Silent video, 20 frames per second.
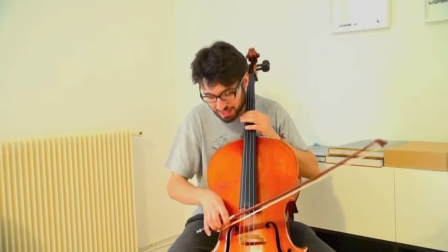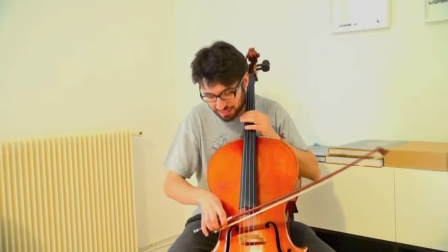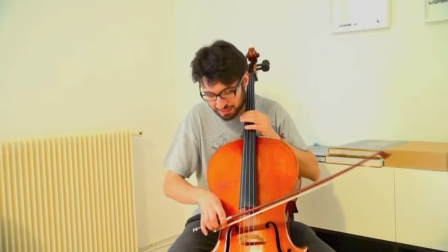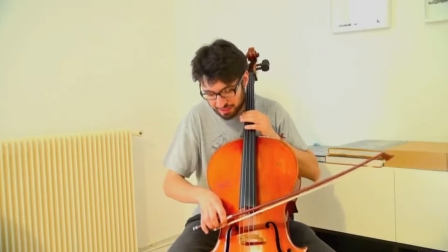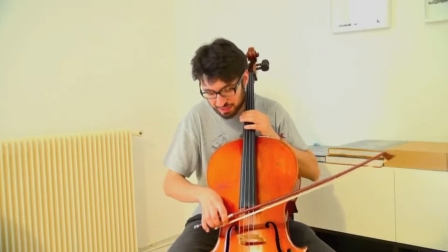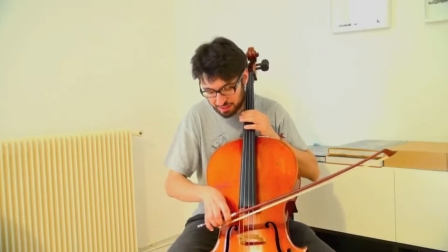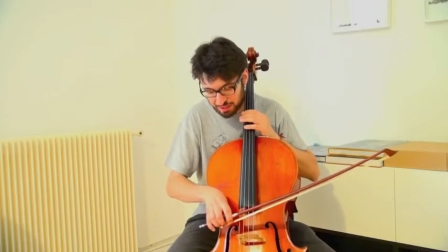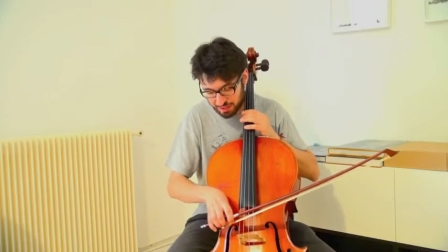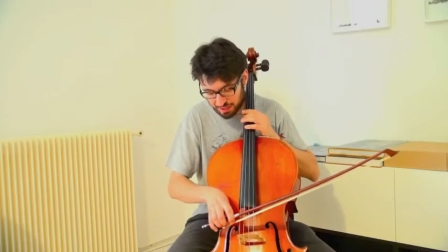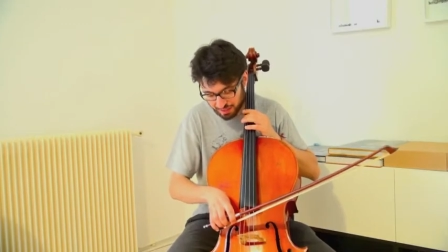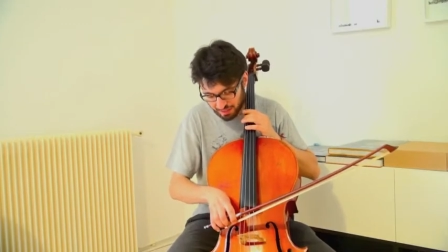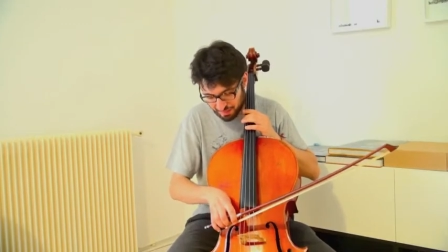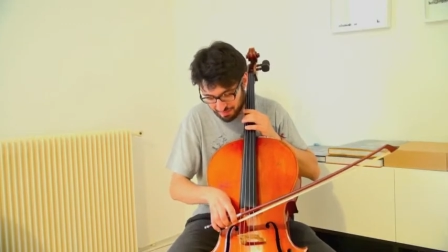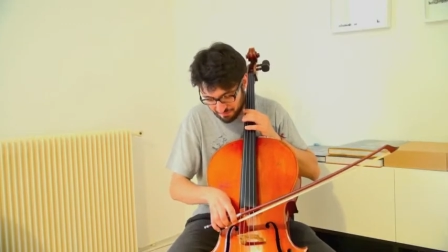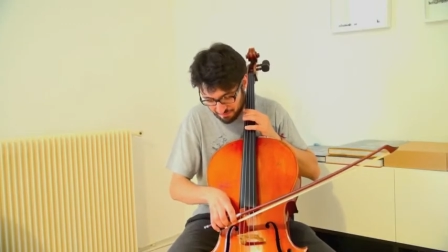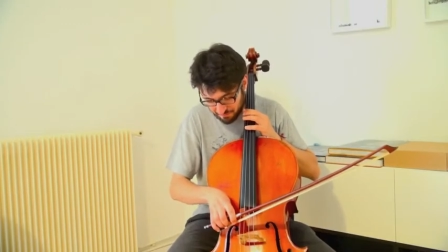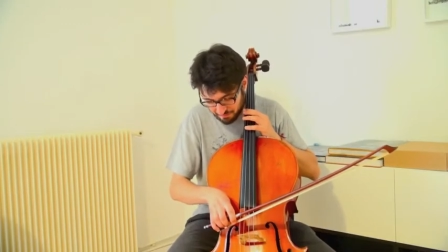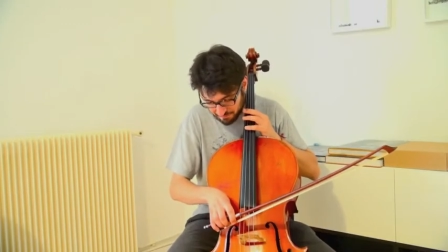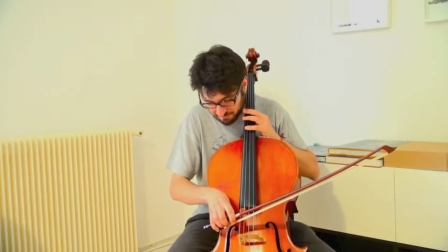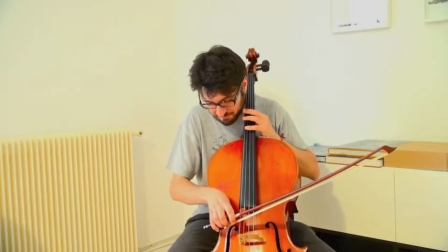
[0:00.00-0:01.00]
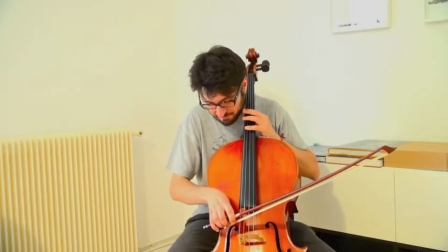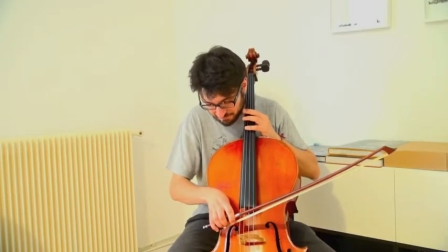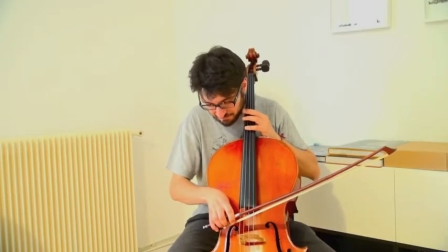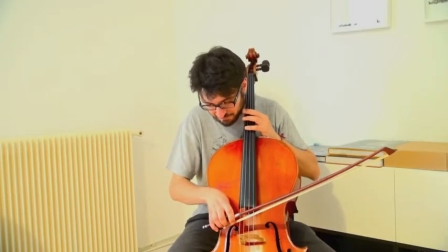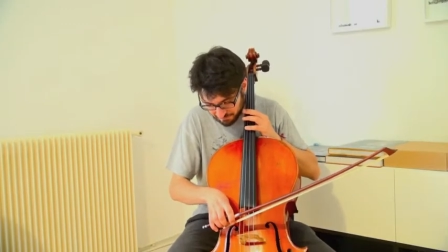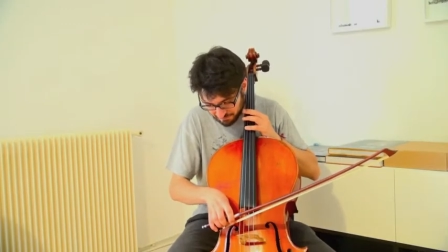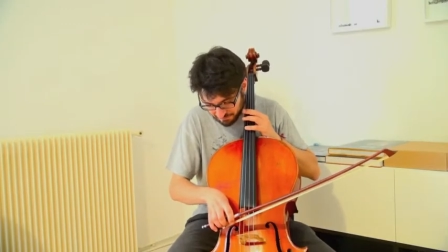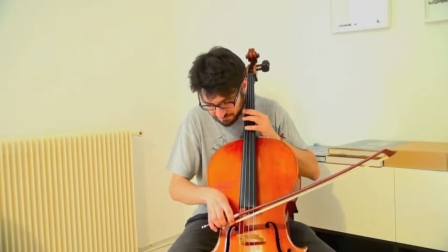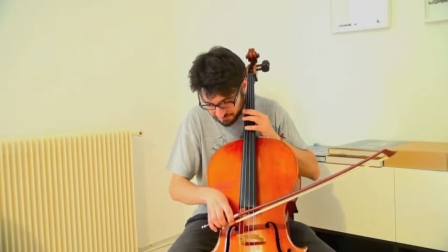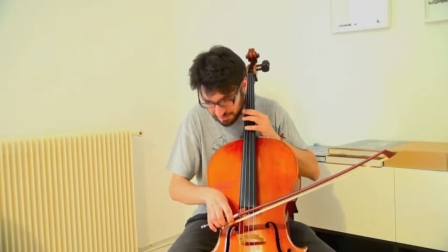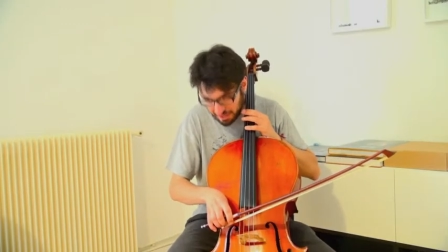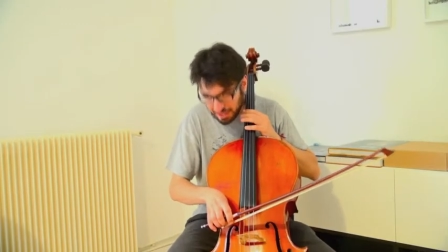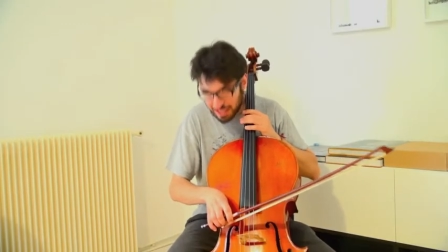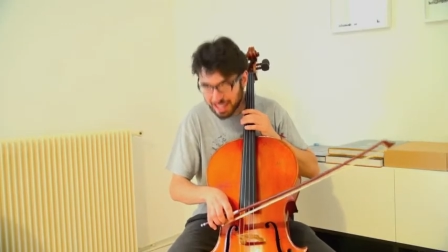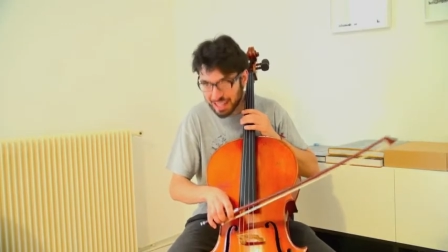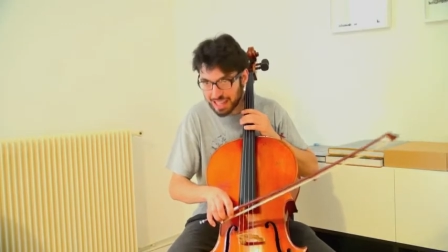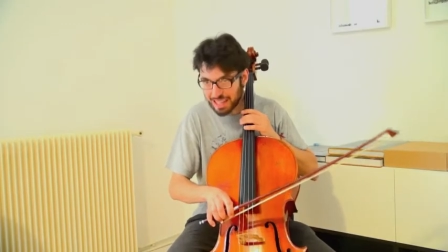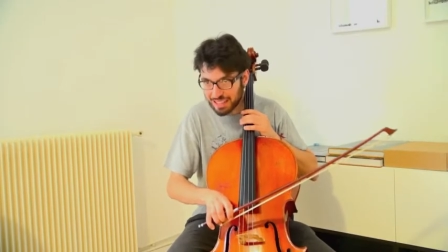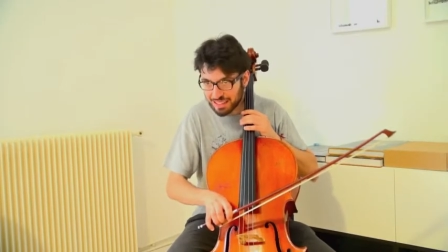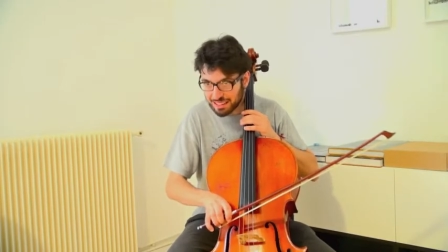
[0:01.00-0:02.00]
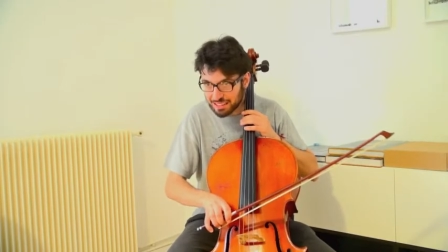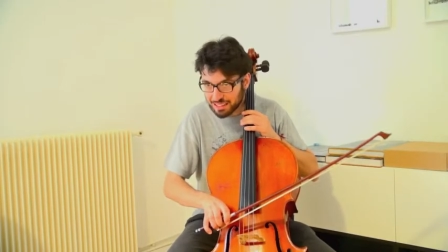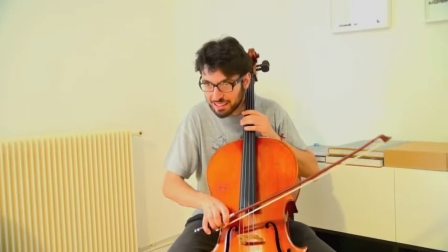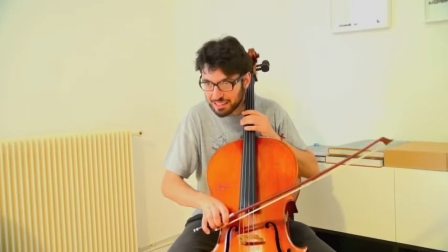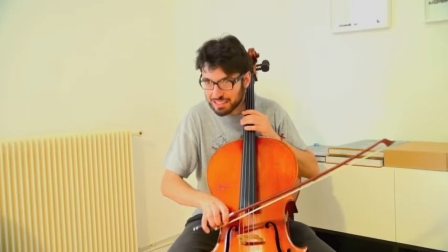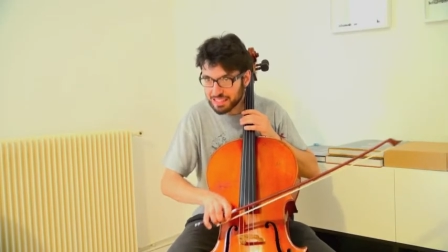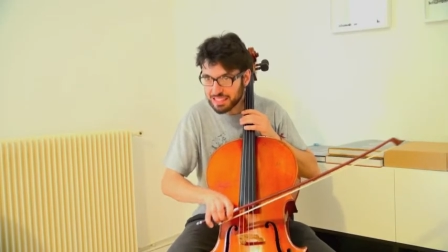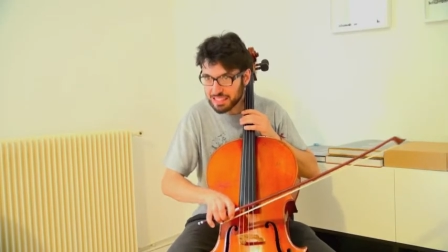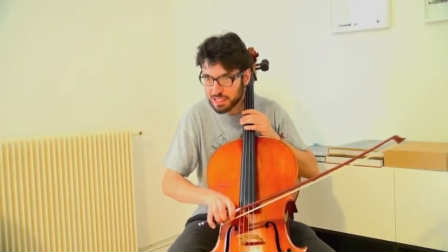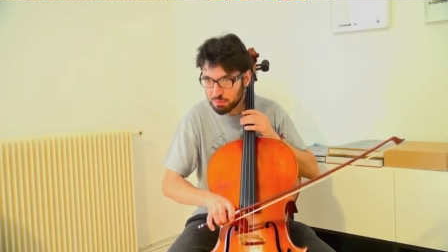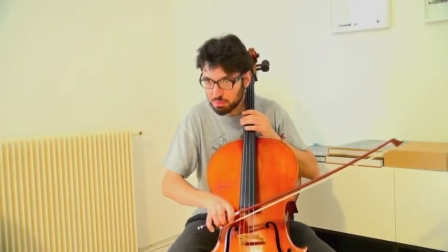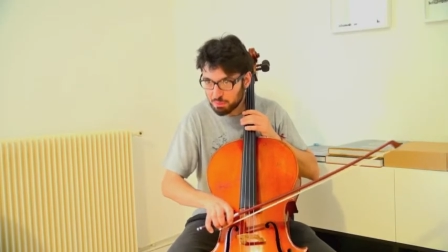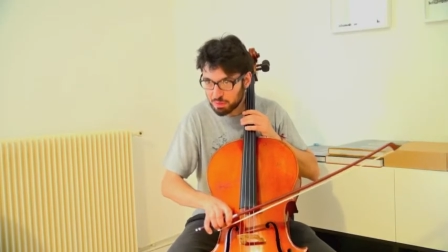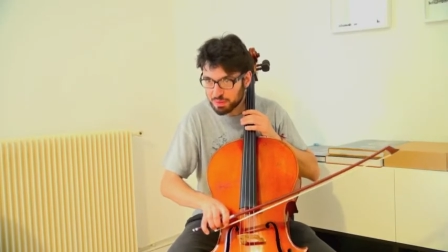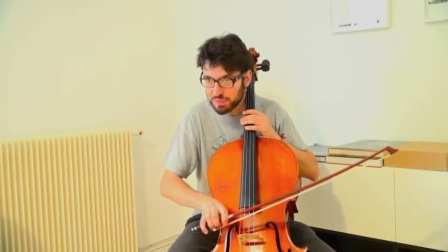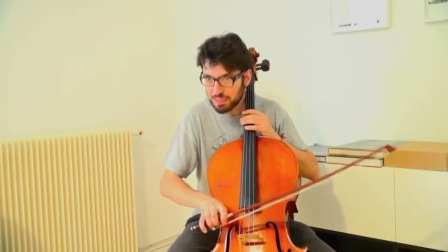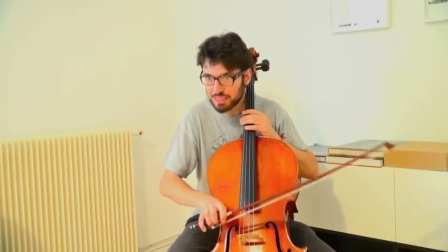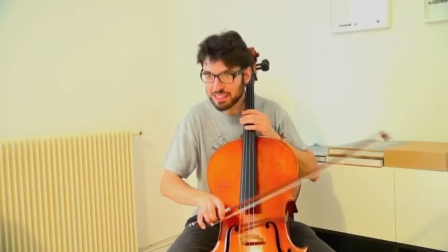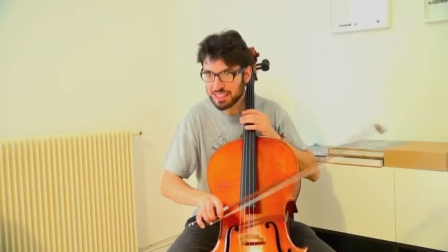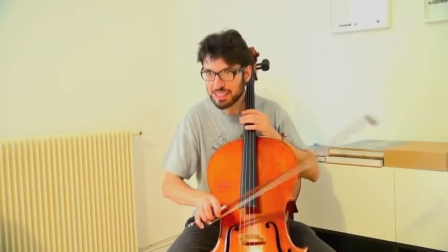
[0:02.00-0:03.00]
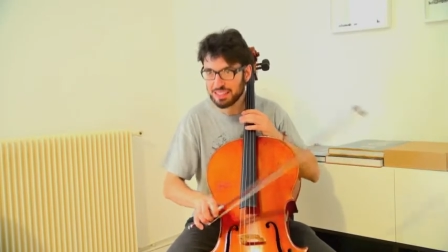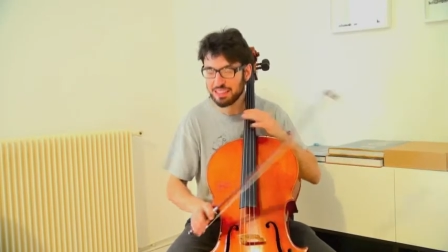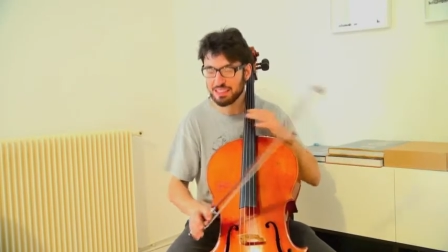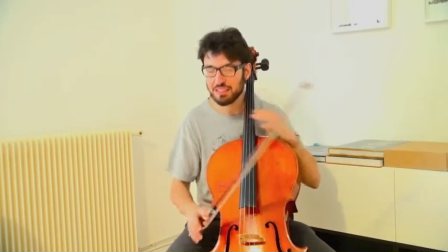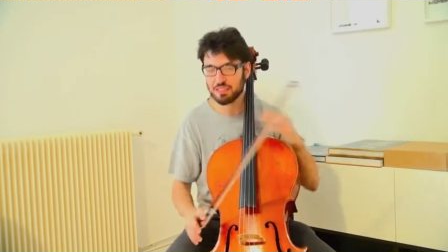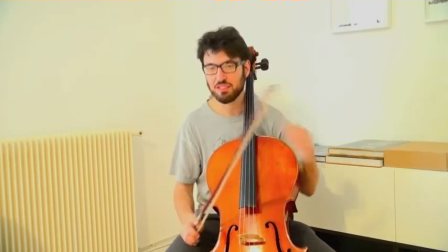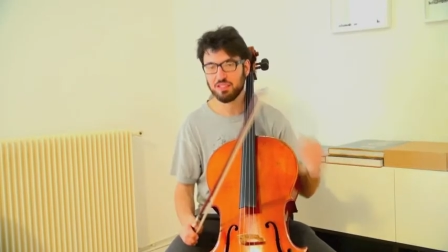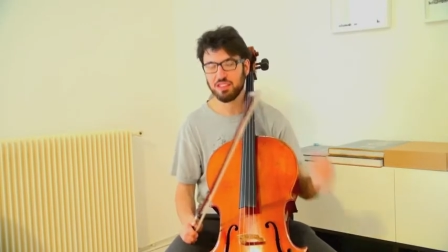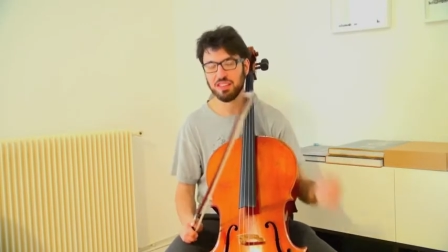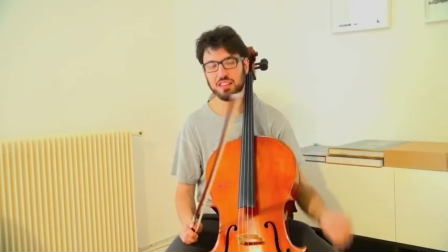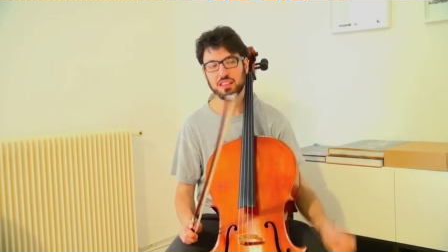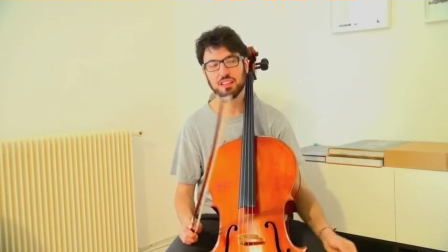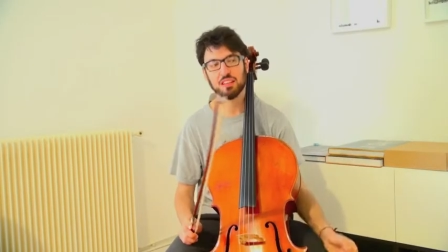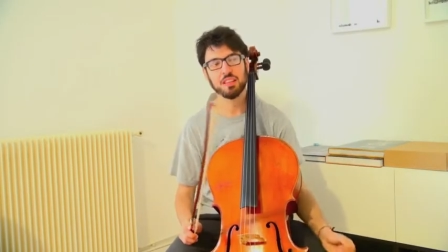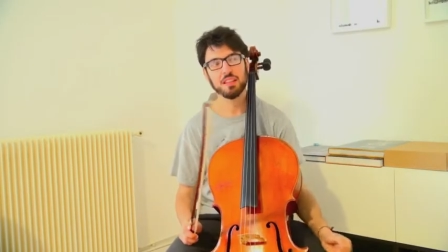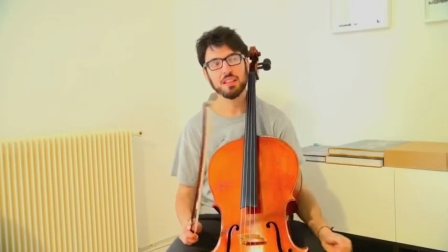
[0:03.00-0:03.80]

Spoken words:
and a little deep in the string.